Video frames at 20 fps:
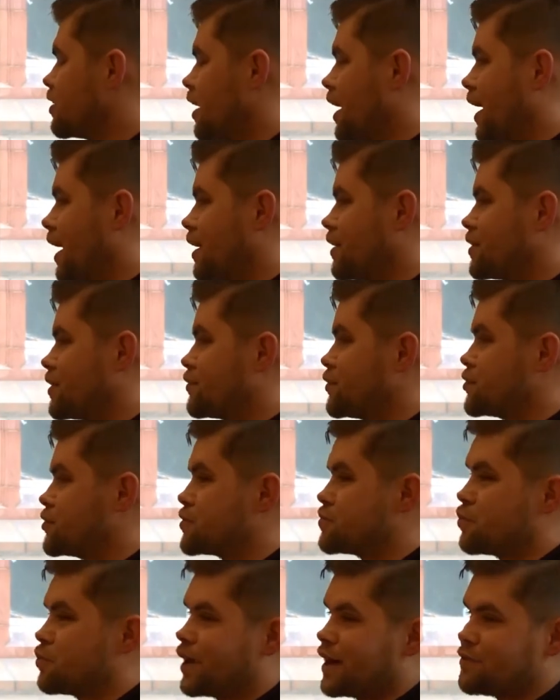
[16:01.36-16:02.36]
and if you
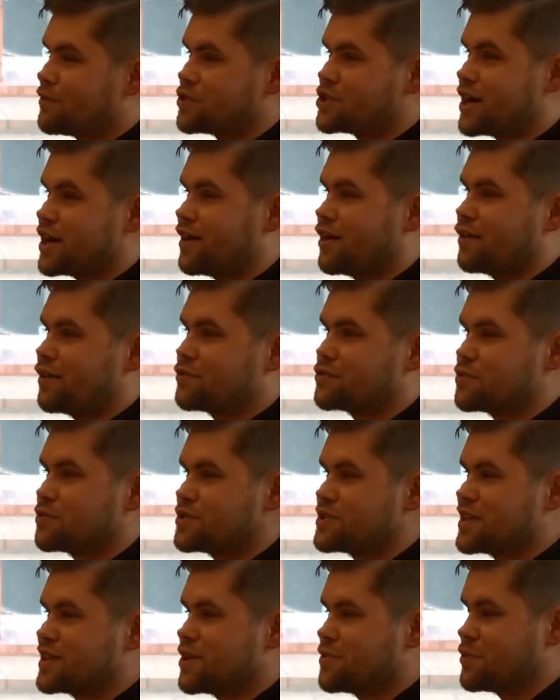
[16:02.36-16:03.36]
just want to have a chat
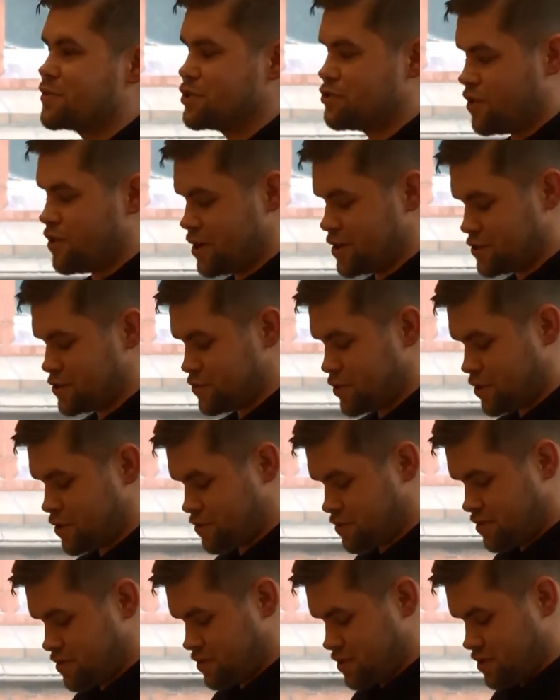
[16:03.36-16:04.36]
afterwards, that would be great as well.
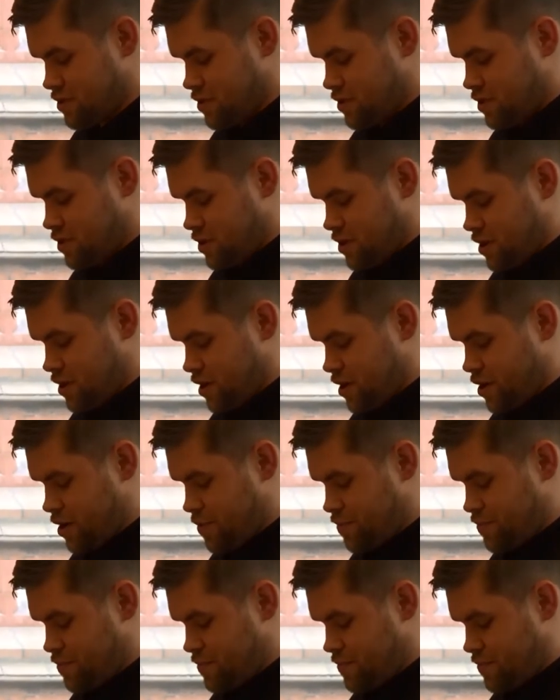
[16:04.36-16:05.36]

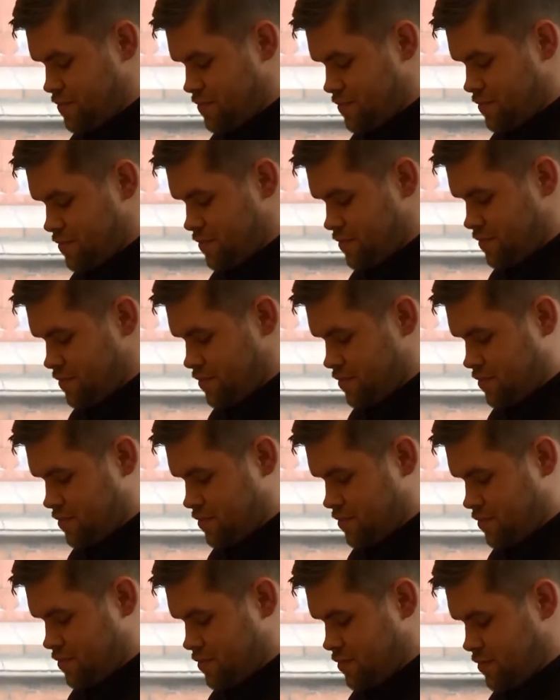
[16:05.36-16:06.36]

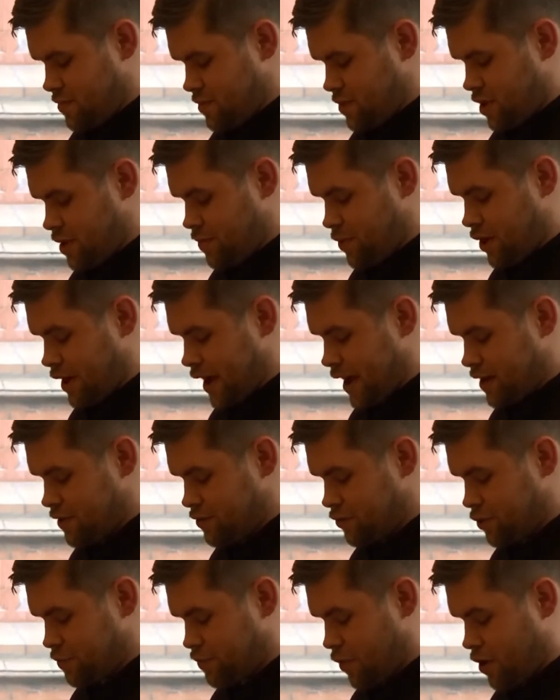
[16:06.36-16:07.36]
I'm going to
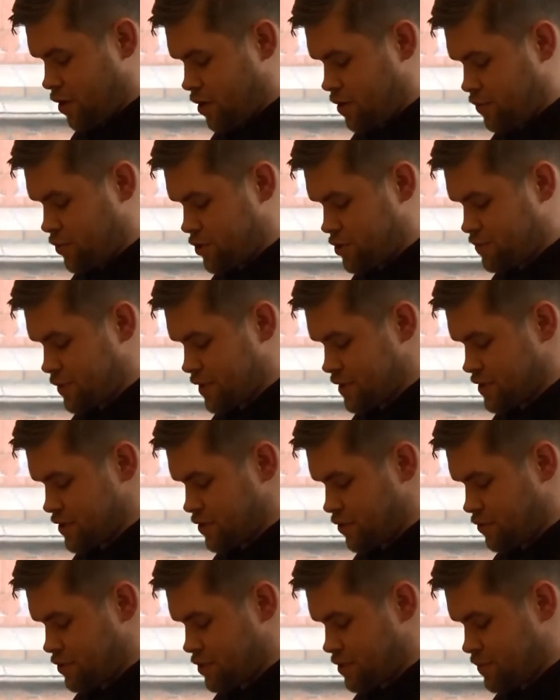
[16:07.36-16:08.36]
end on a poem which means a
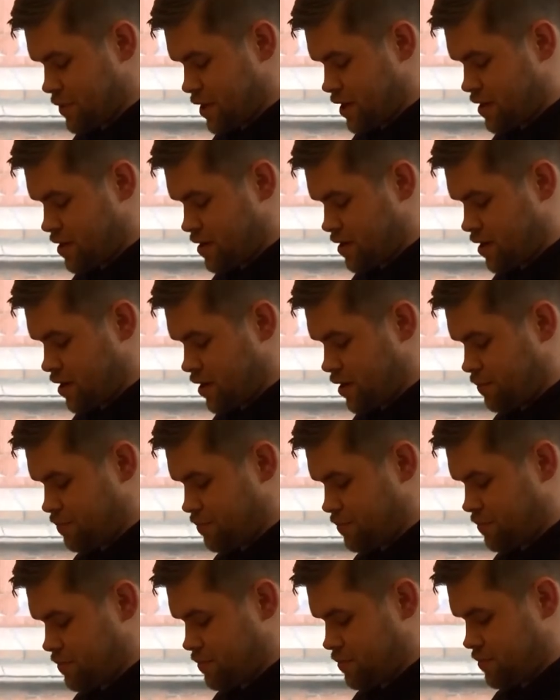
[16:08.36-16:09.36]
lot to me.
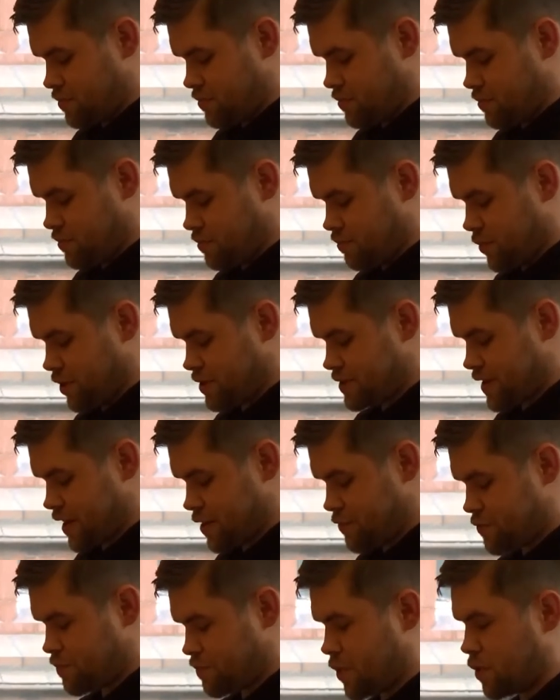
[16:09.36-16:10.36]

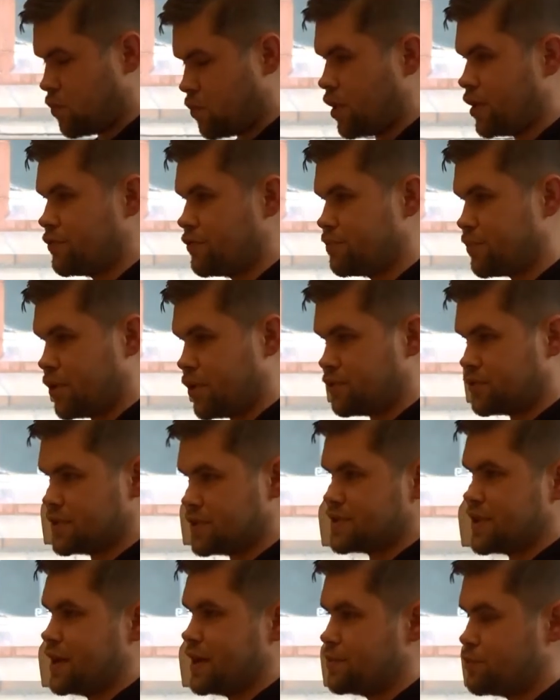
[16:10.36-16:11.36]
Myself and my wife are both
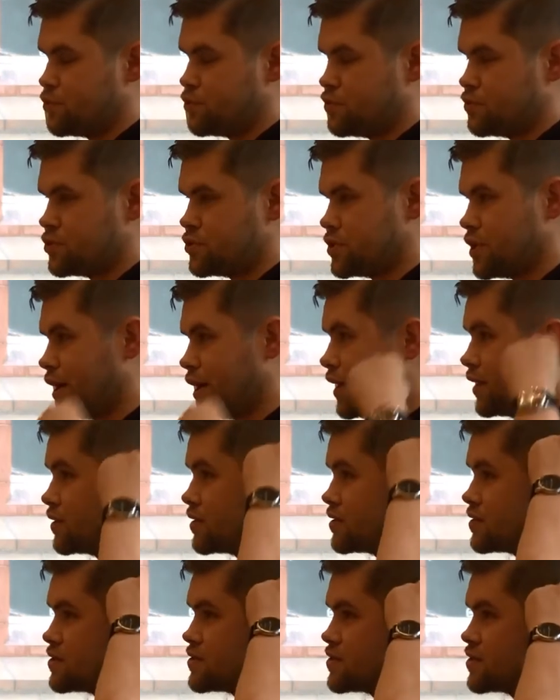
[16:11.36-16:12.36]
disabled,
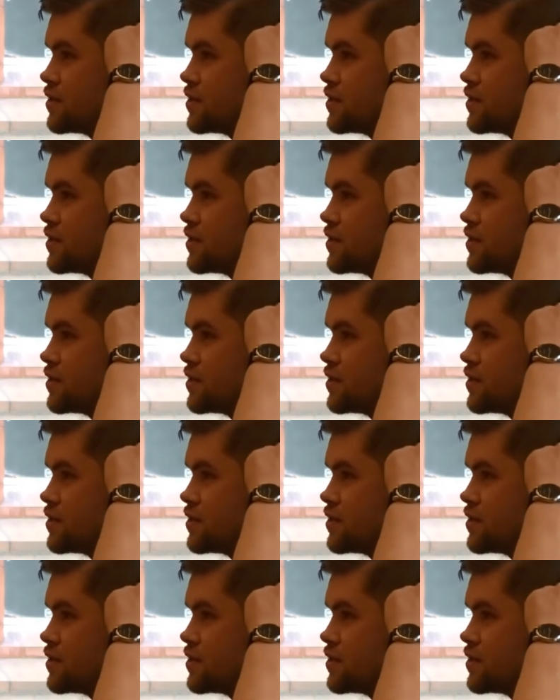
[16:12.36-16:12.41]
and